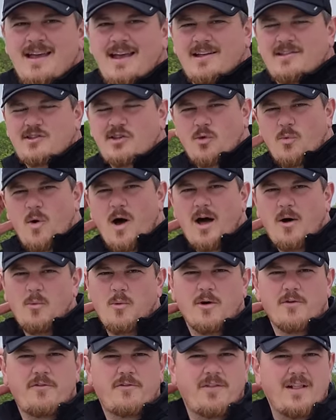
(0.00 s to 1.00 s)
And so while
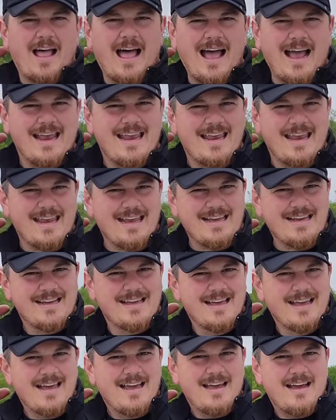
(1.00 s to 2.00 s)
we're flying
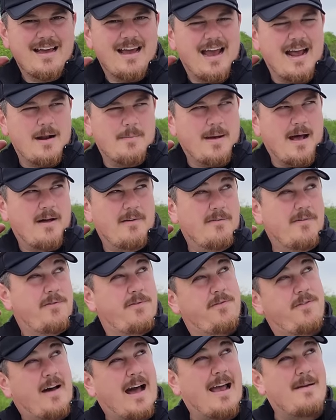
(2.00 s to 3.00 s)
at about
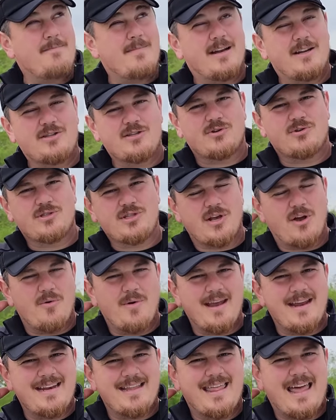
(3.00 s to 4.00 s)
five minutes or so
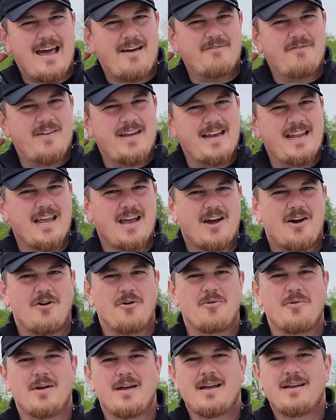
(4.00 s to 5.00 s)
into that
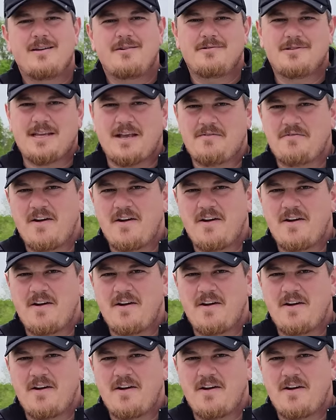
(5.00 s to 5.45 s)
video, it was like